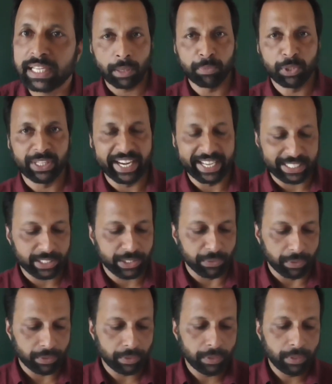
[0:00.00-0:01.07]
Come to the next
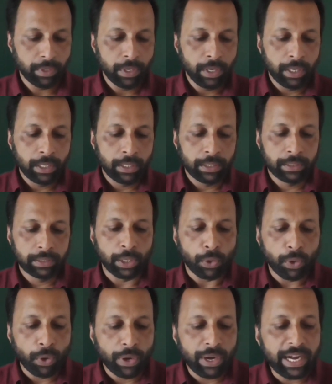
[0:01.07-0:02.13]
one. The
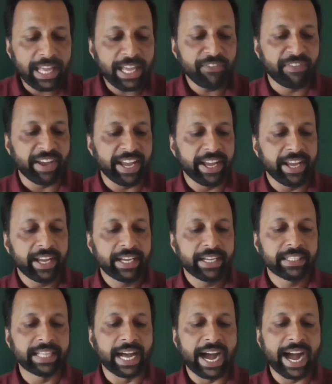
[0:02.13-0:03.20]
only way the